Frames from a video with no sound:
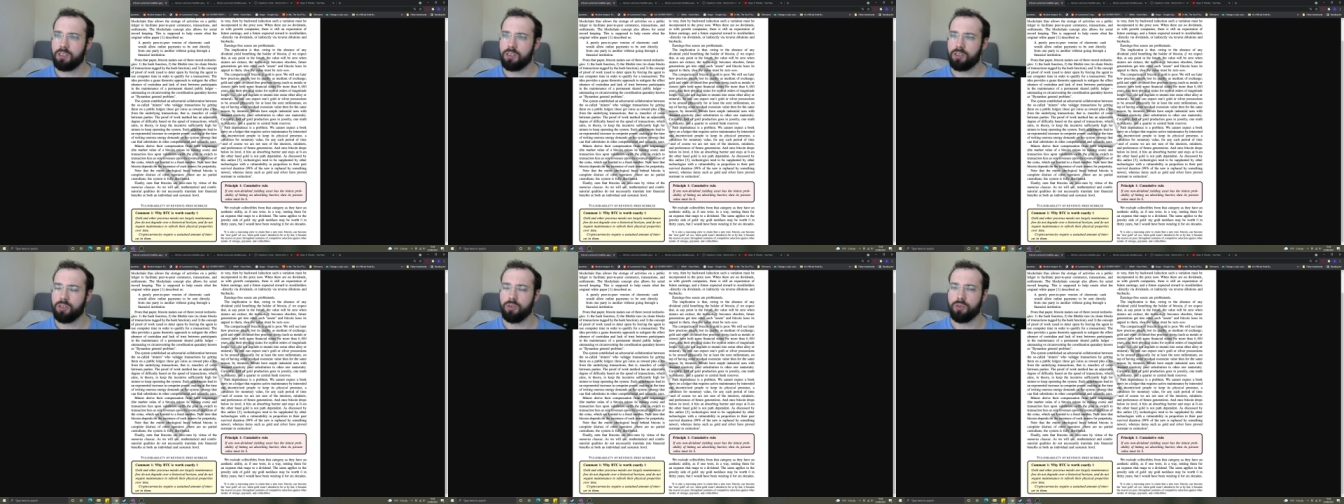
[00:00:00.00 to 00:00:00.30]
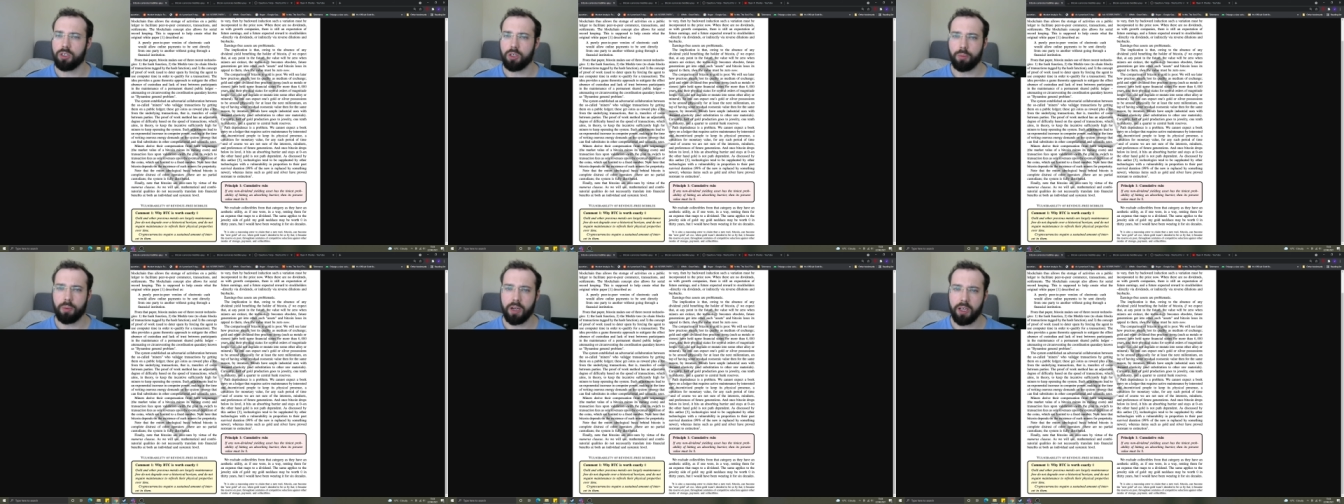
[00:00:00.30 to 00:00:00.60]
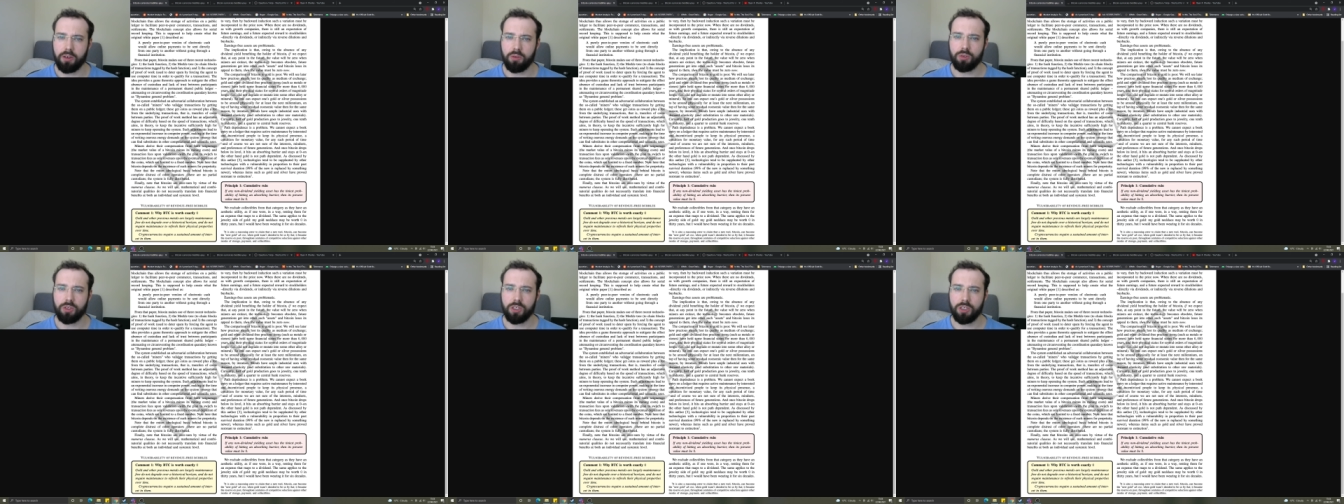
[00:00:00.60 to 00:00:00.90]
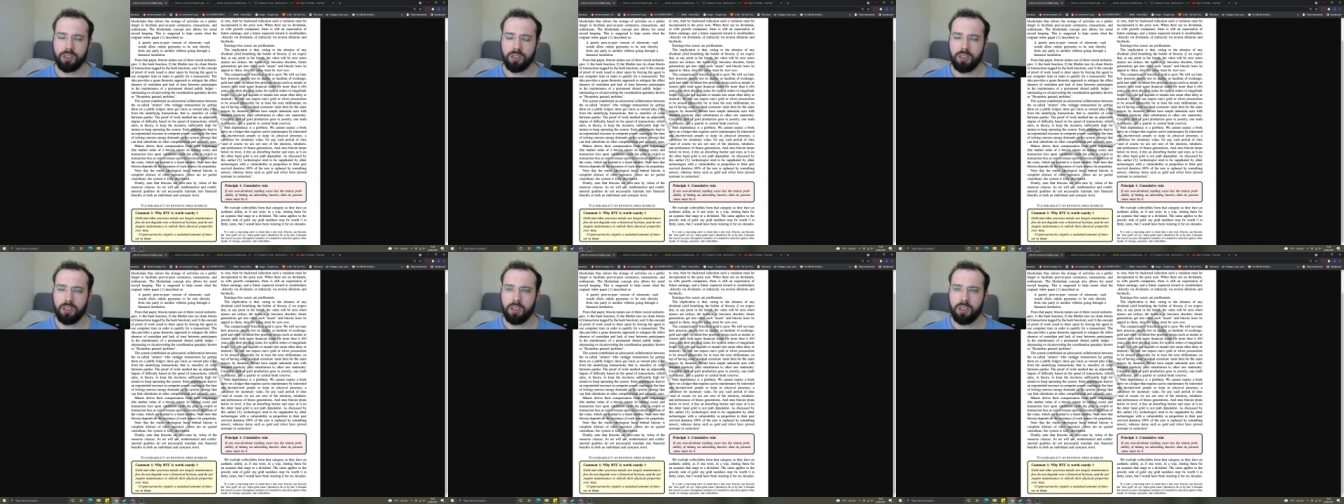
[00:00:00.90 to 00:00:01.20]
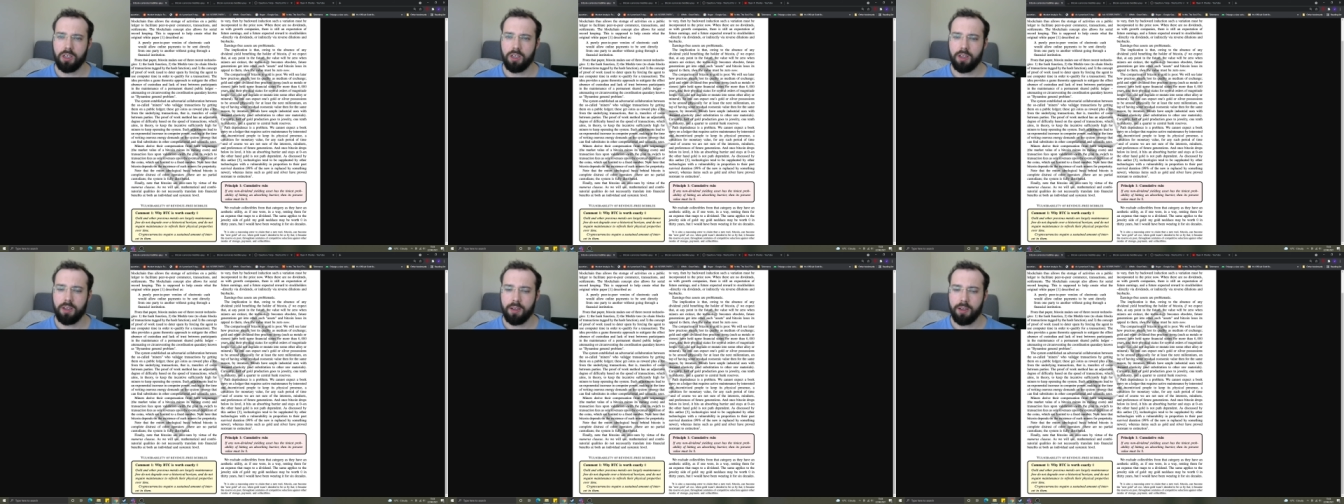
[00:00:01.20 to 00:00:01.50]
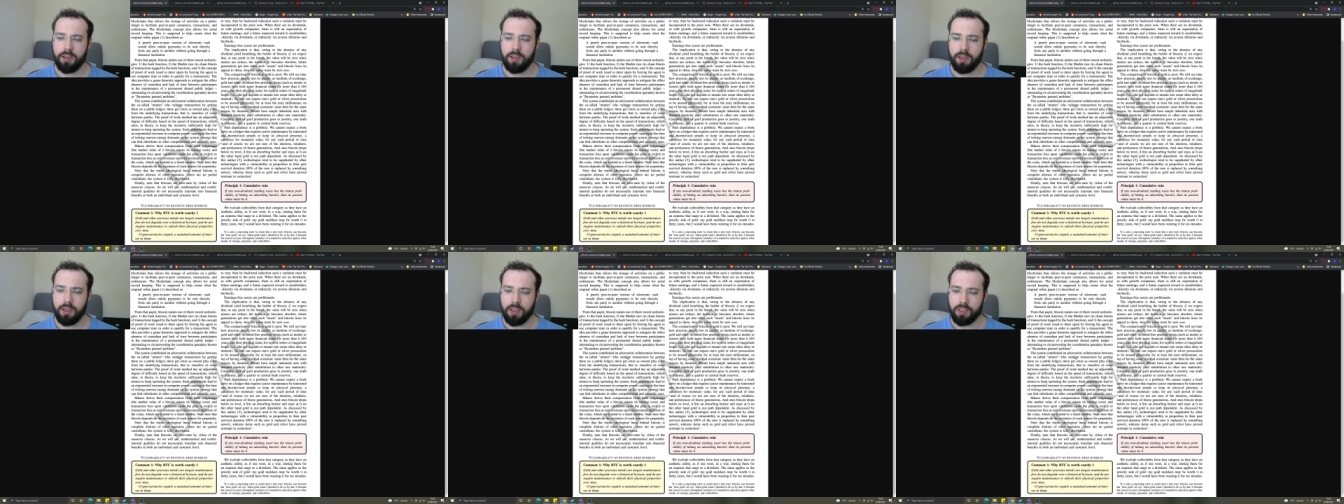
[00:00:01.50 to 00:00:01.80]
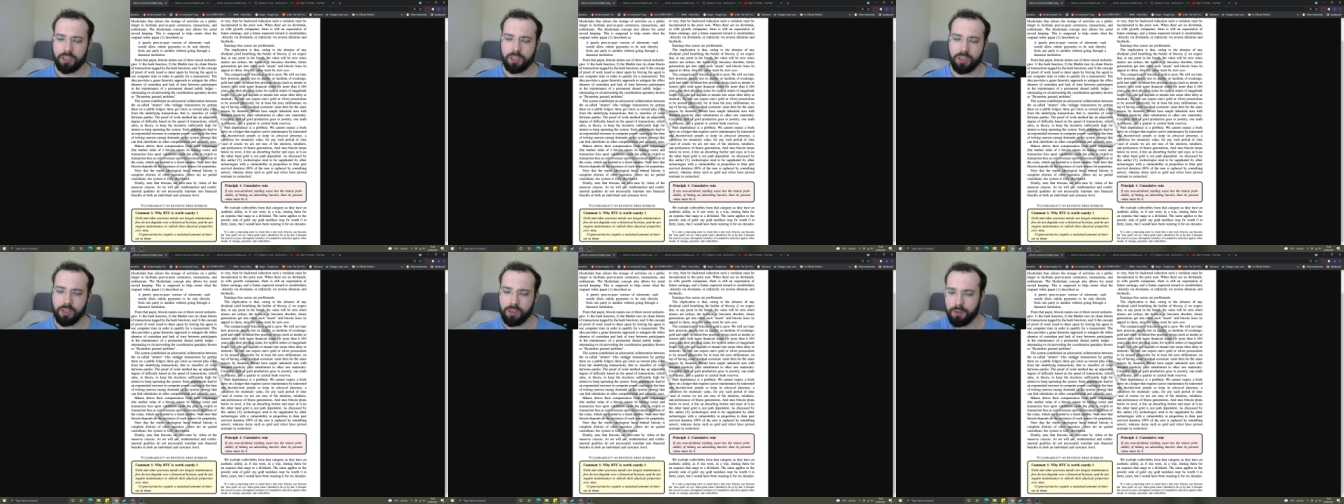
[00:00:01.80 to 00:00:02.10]
to someone else.
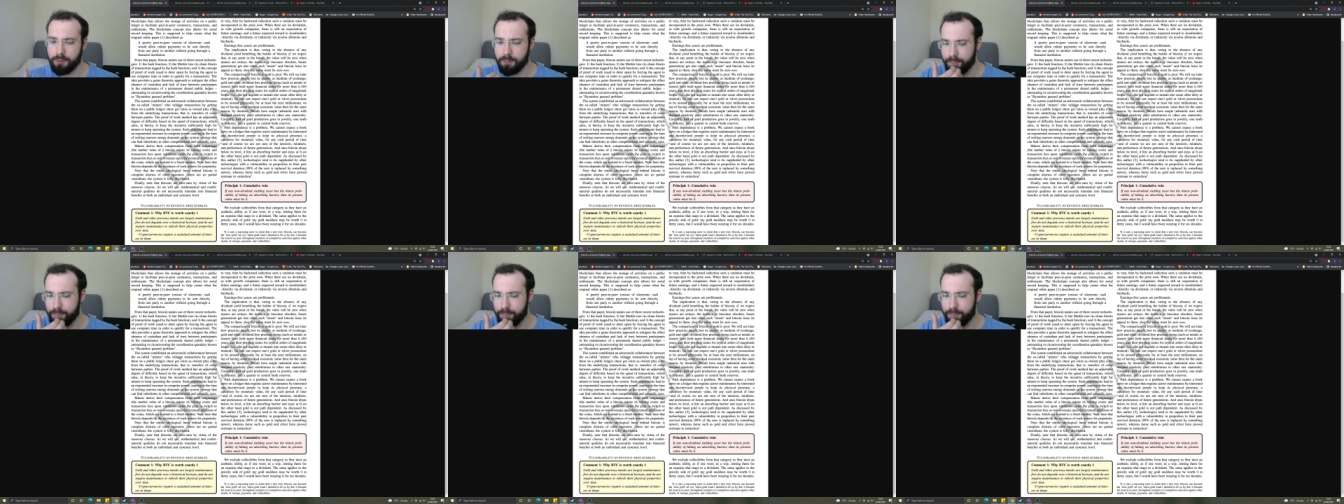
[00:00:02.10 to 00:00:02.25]
And so